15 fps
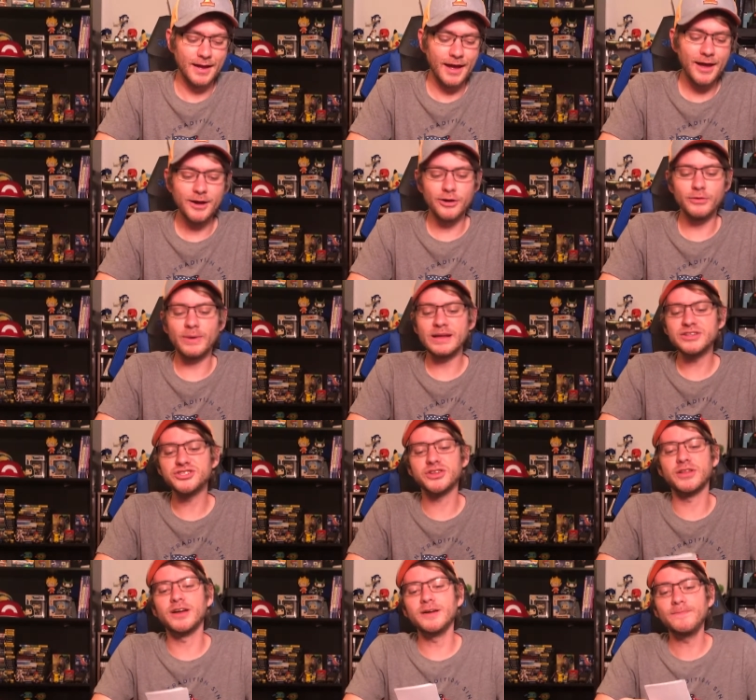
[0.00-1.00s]

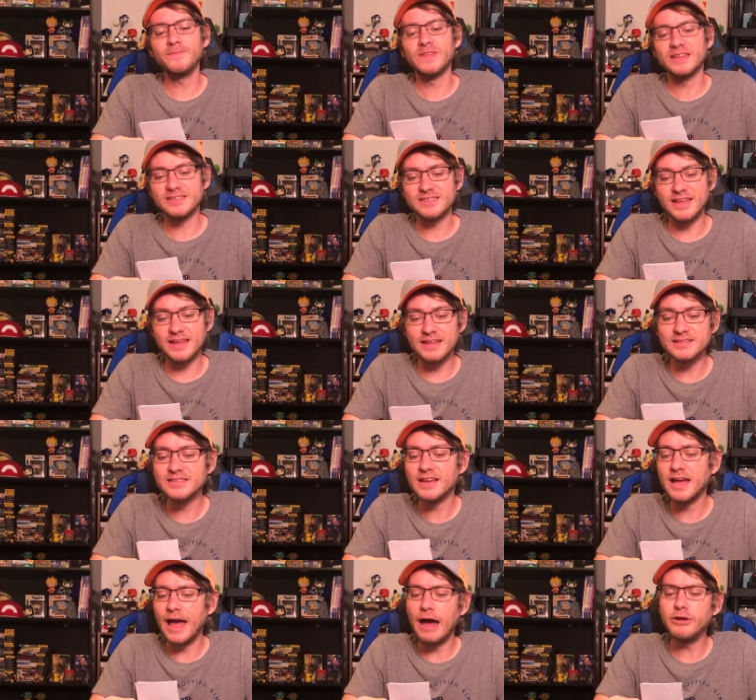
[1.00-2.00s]
Errantula
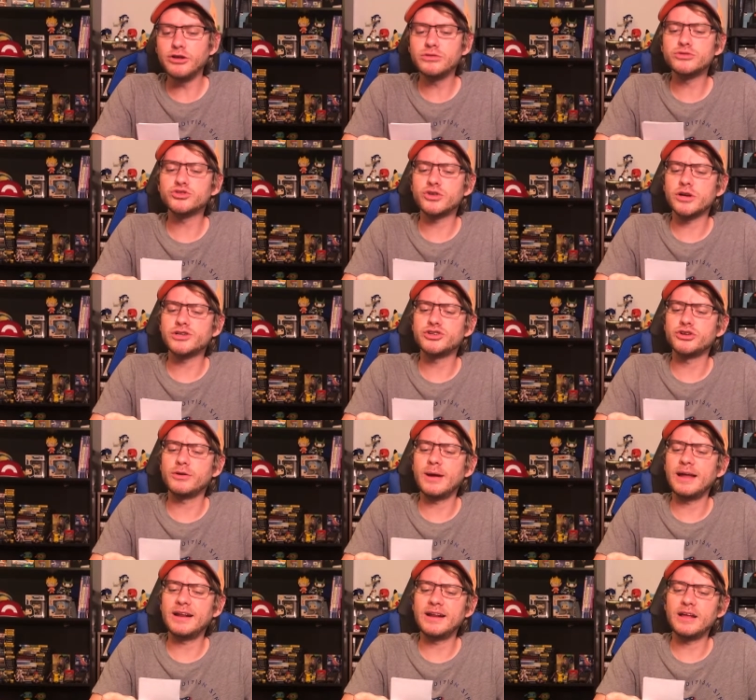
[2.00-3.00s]
says, how do you structure your
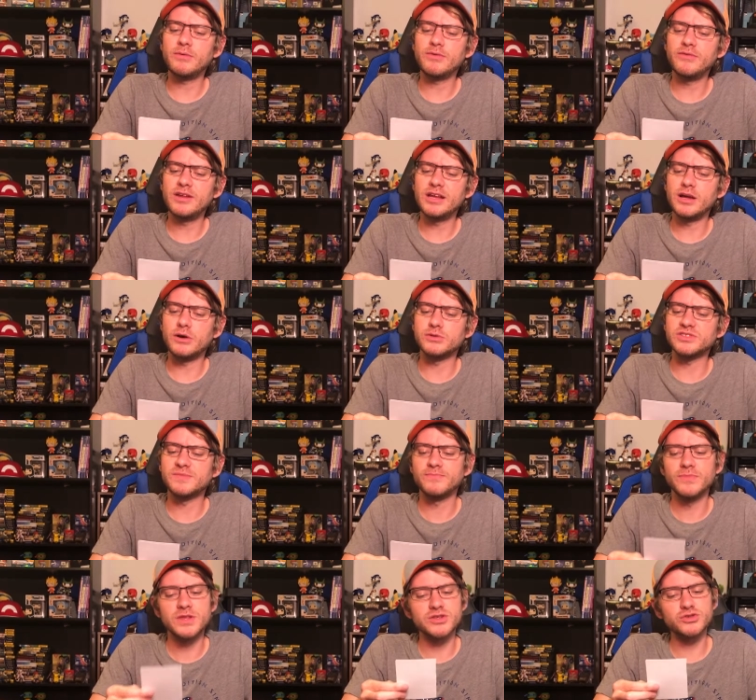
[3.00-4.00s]
editing with videos?
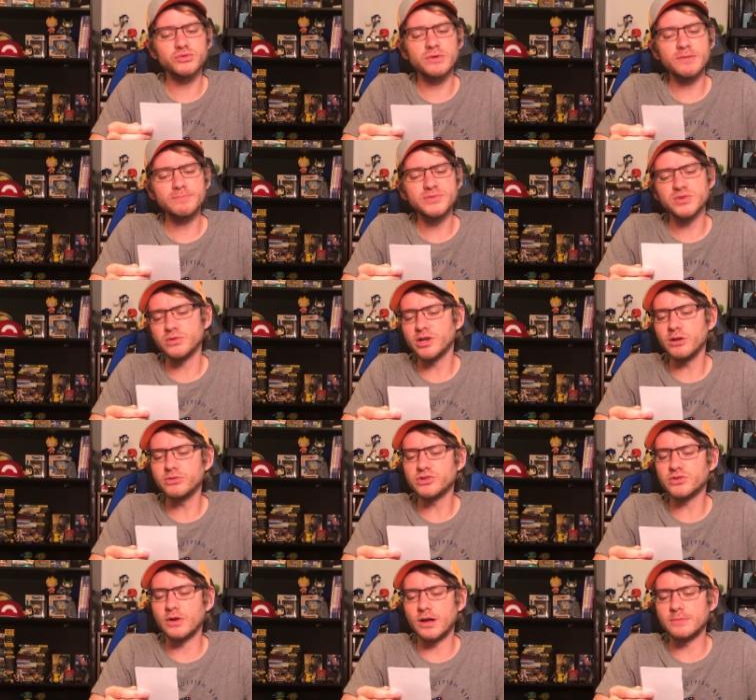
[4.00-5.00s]
Scripts or no
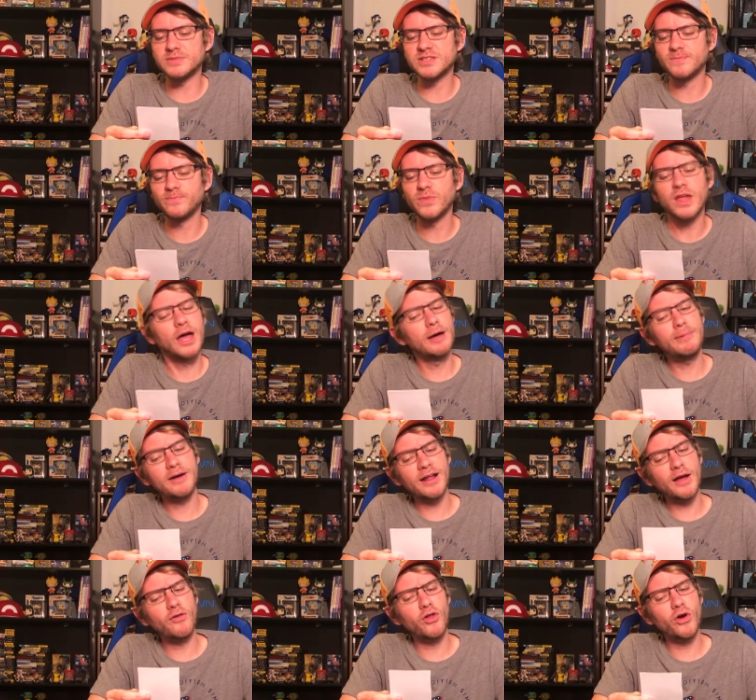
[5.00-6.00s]
scripts? About
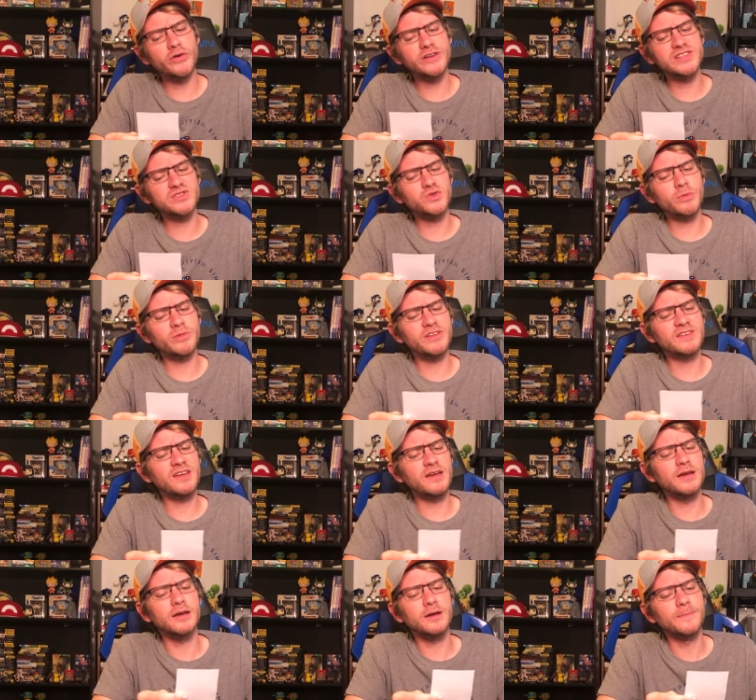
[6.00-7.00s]
how long does it normally
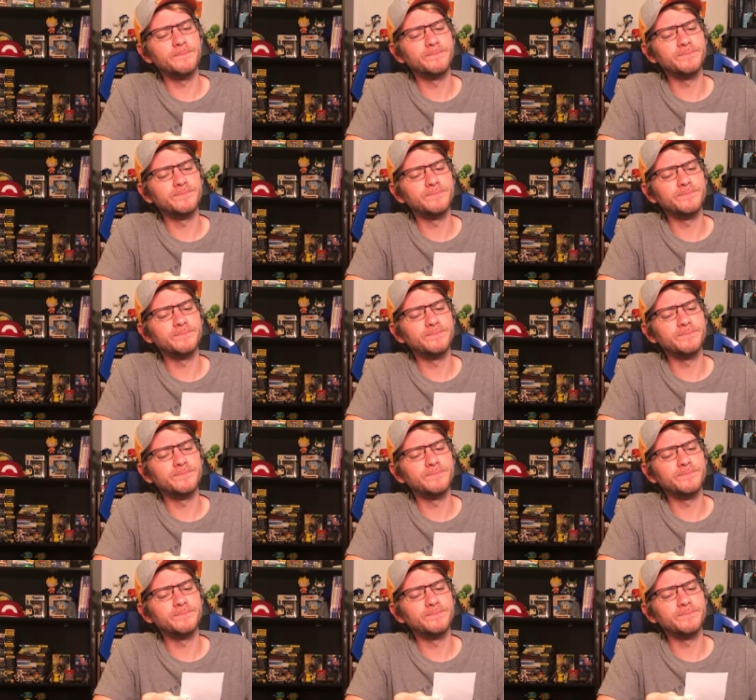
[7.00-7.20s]
take?